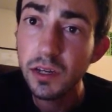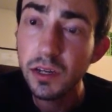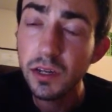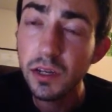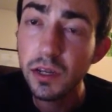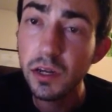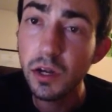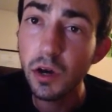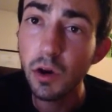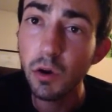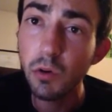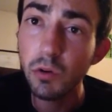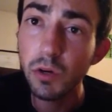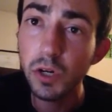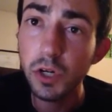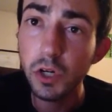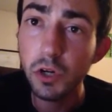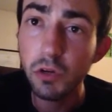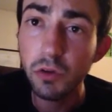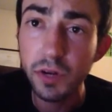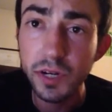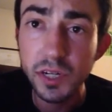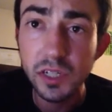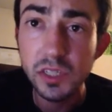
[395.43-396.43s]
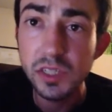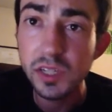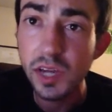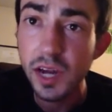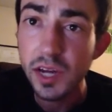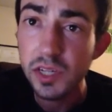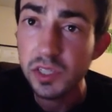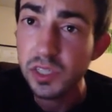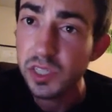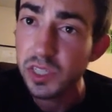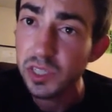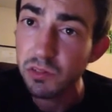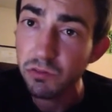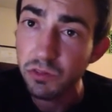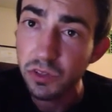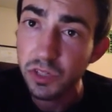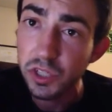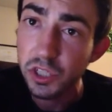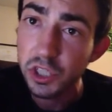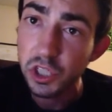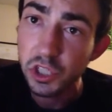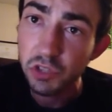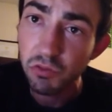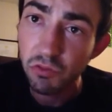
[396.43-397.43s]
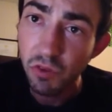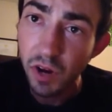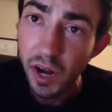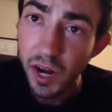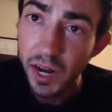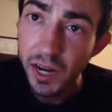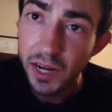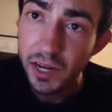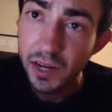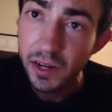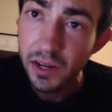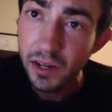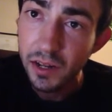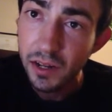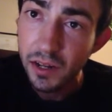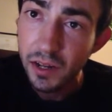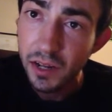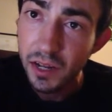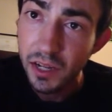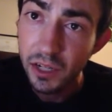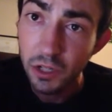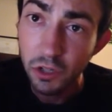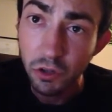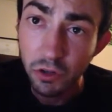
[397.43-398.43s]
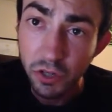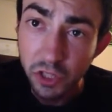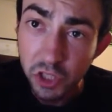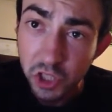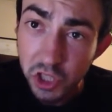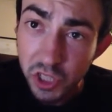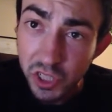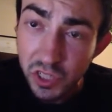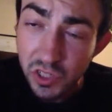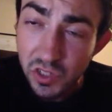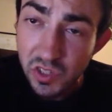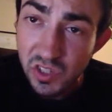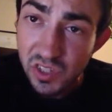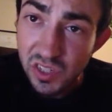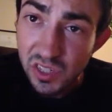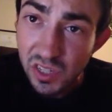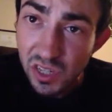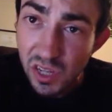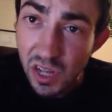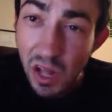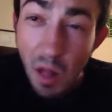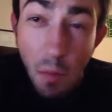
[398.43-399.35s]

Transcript: you know, criticizing the religious right and Christians,